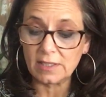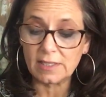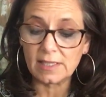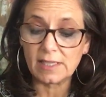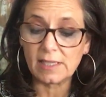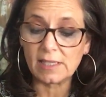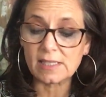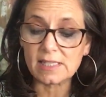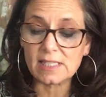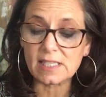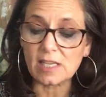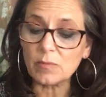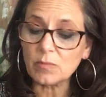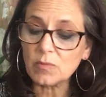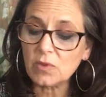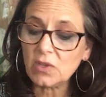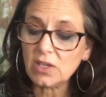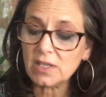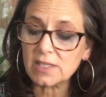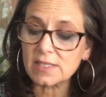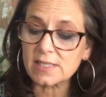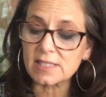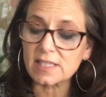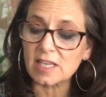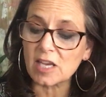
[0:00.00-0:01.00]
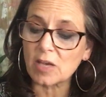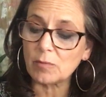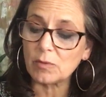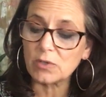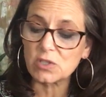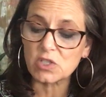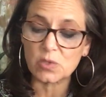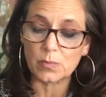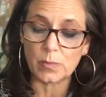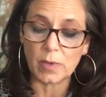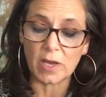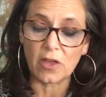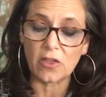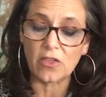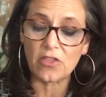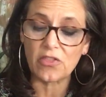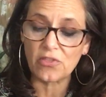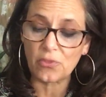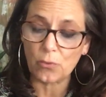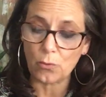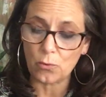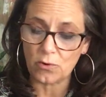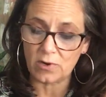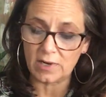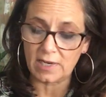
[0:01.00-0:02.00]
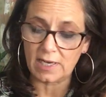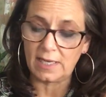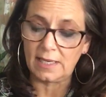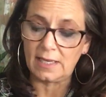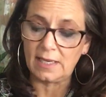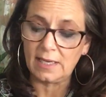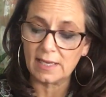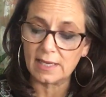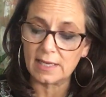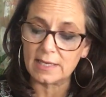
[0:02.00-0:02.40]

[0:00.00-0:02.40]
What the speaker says: it's something established by authority